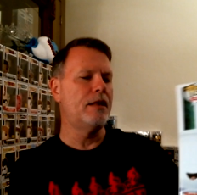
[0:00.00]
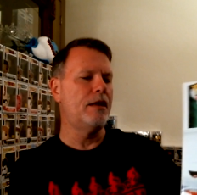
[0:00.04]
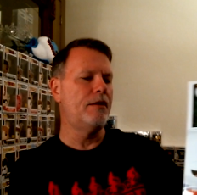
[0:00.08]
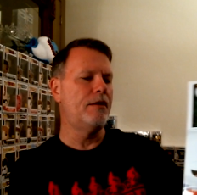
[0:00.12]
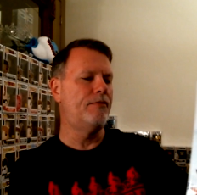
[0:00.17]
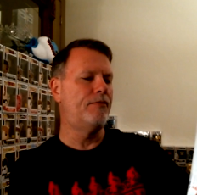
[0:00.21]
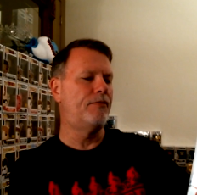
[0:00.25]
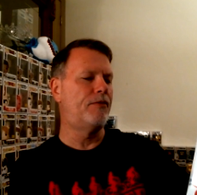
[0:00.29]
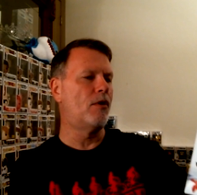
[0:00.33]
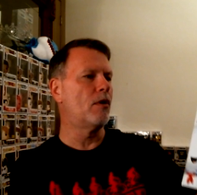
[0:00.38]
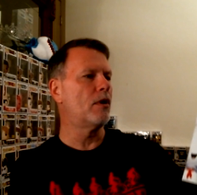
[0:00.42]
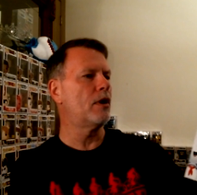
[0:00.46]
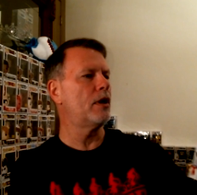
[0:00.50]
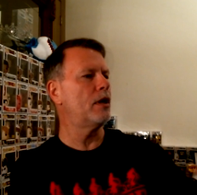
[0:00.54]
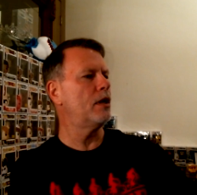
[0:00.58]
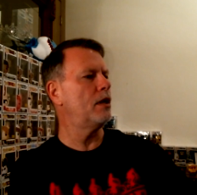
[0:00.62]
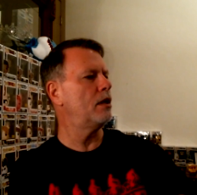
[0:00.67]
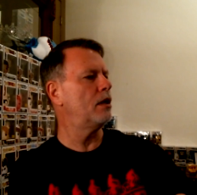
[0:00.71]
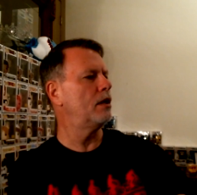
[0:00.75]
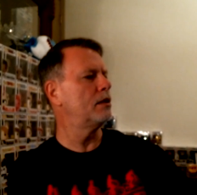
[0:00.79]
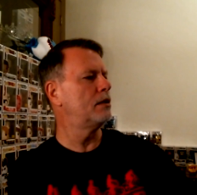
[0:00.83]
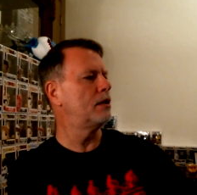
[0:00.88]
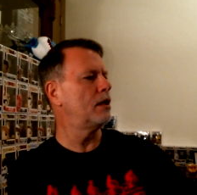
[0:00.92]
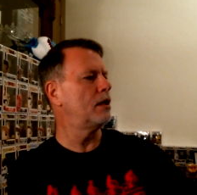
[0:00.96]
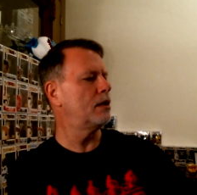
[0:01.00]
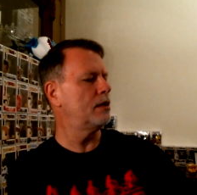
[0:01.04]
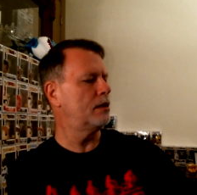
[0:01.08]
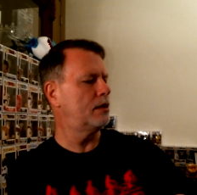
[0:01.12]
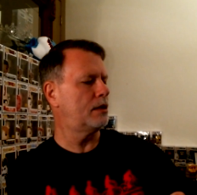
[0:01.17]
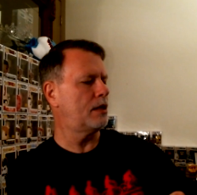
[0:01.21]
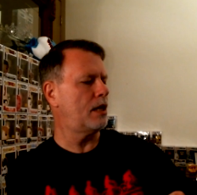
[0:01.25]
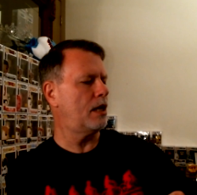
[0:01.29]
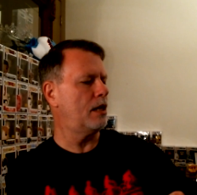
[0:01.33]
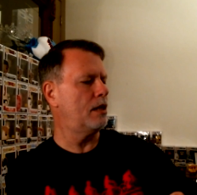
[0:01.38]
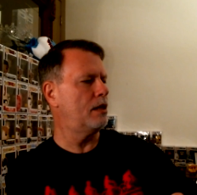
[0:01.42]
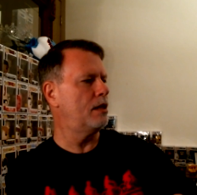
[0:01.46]
the 40, it does
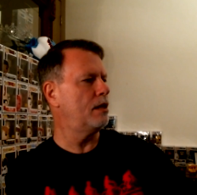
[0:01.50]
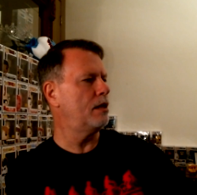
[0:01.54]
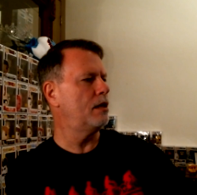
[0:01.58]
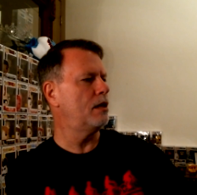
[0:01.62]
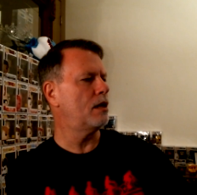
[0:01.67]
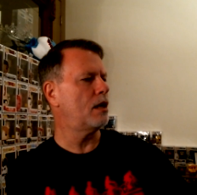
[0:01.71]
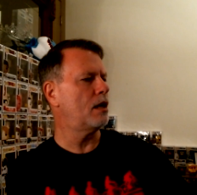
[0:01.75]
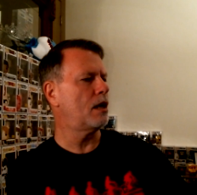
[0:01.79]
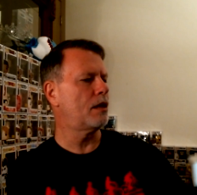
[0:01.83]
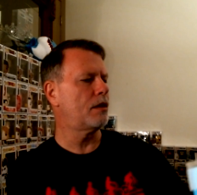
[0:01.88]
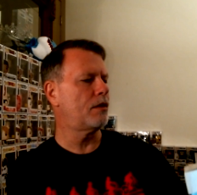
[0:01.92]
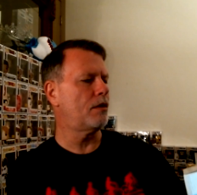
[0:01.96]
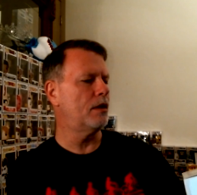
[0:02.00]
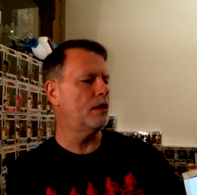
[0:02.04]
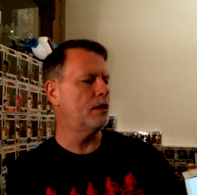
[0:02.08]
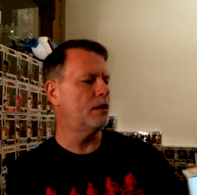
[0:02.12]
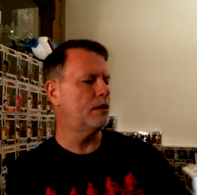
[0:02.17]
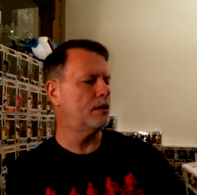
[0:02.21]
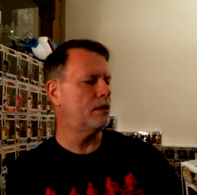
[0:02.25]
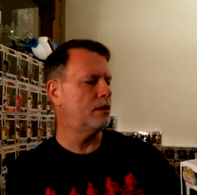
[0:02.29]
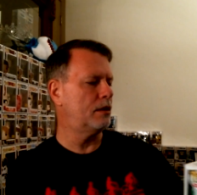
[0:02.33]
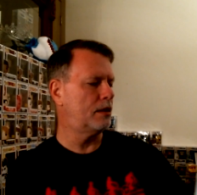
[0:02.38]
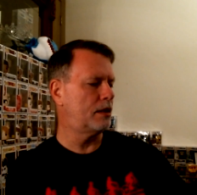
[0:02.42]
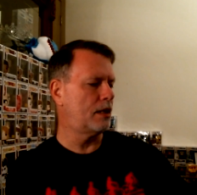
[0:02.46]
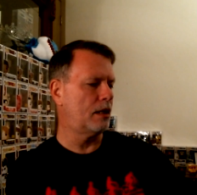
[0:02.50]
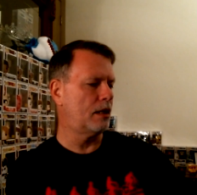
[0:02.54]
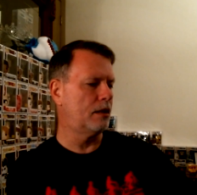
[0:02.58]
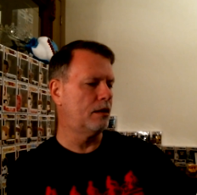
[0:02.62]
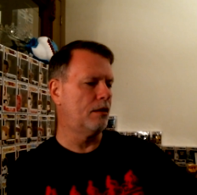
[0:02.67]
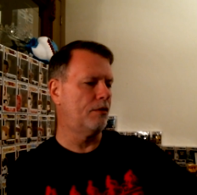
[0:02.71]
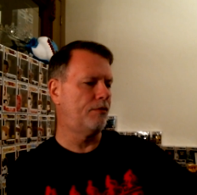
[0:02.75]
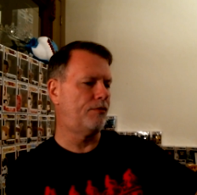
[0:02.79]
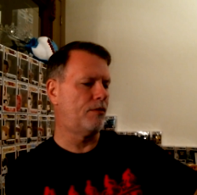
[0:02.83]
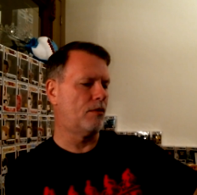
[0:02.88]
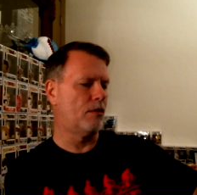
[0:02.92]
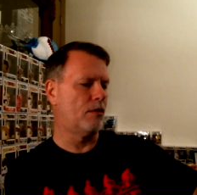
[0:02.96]
say the, I thought it said
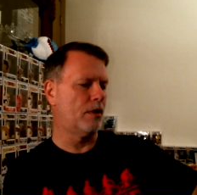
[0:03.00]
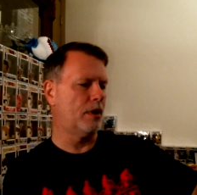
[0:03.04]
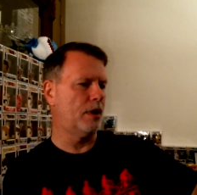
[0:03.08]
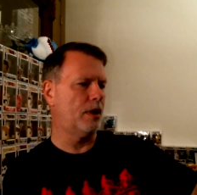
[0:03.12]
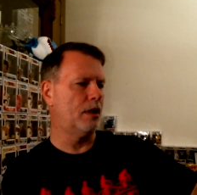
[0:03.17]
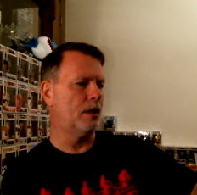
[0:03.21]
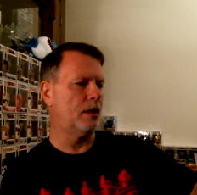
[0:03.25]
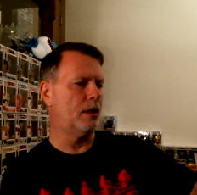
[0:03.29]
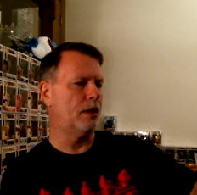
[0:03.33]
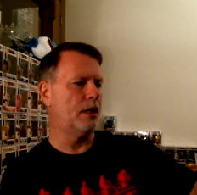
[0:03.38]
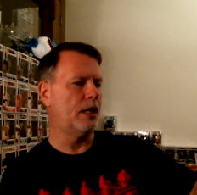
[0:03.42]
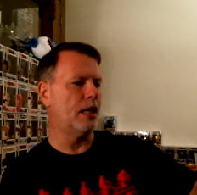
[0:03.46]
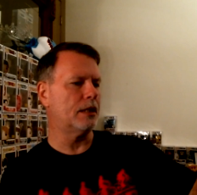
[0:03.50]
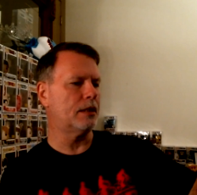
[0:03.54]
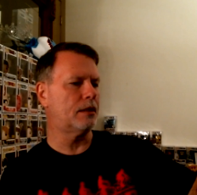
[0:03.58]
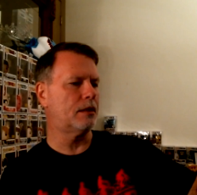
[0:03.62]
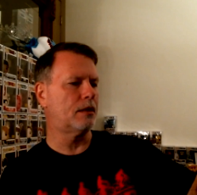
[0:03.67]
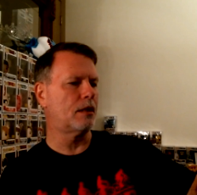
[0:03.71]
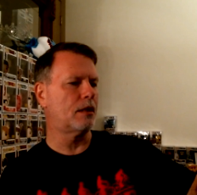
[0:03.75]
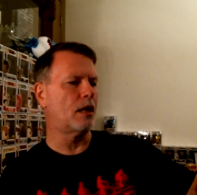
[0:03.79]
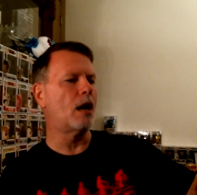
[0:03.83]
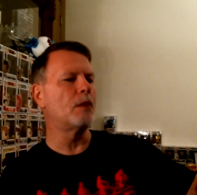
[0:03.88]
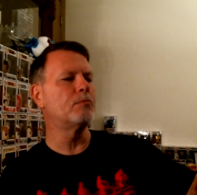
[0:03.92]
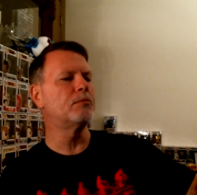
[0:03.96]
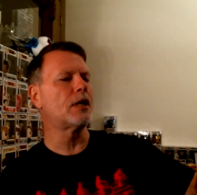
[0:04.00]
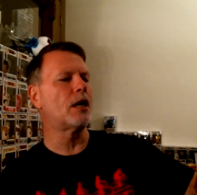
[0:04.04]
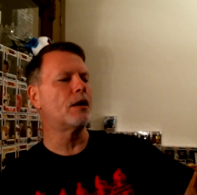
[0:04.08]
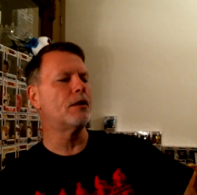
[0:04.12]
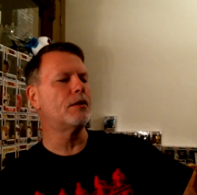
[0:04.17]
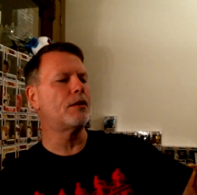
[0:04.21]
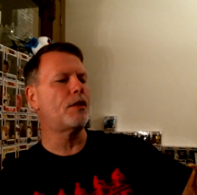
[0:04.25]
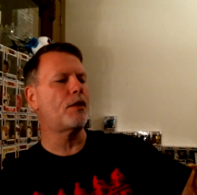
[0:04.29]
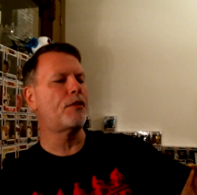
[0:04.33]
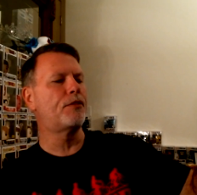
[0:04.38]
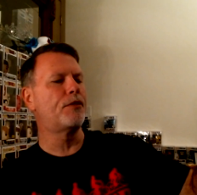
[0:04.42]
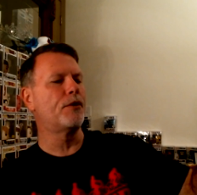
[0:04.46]
the 40, yes, the, I'm sorry,
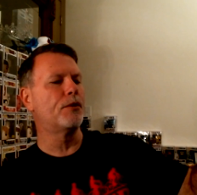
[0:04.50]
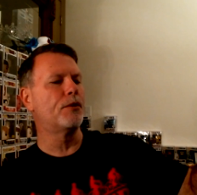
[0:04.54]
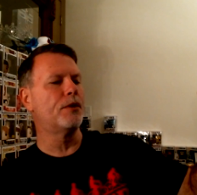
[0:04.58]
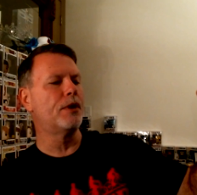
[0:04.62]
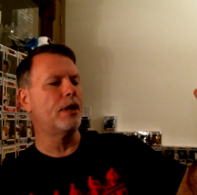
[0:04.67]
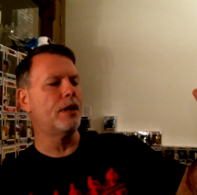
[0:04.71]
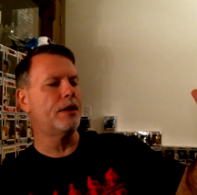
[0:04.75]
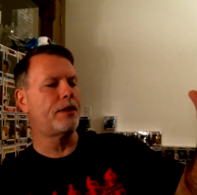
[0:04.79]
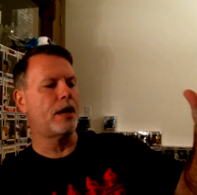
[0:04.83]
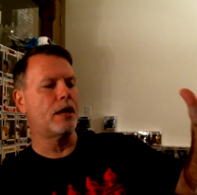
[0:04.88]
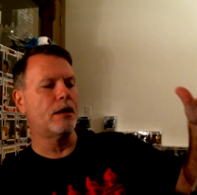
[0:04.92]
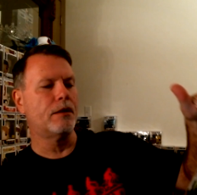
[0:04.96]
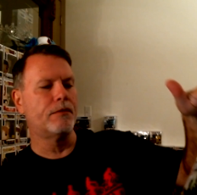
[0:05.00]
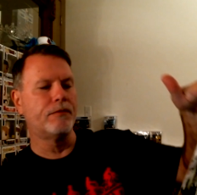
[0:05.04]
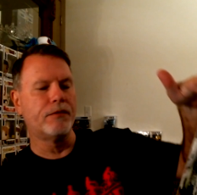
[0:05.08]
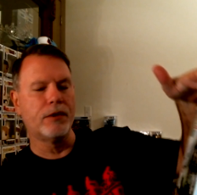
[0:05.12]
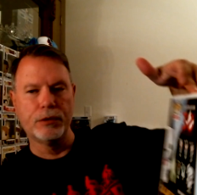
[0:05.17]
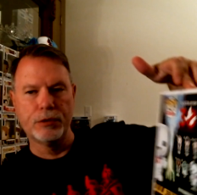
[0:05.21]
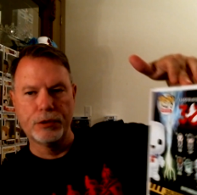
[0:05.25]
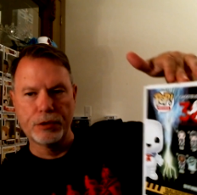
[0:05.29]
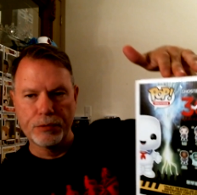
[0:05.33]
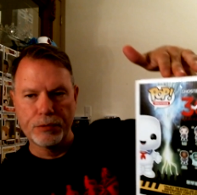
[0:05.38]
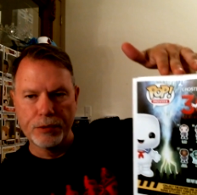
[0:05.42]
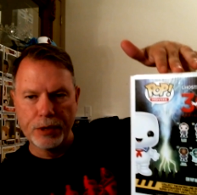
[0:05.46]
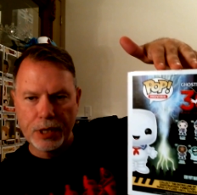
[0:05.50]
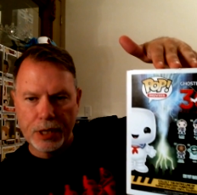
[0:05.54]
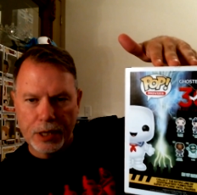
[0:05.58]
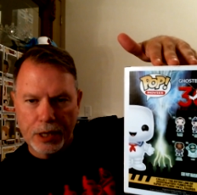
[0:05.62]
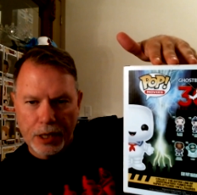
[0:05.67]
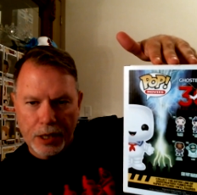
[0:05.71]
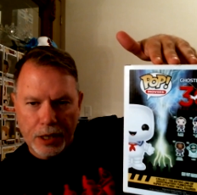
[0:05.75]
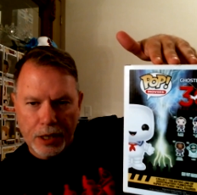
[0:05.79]
the 30th anniversary.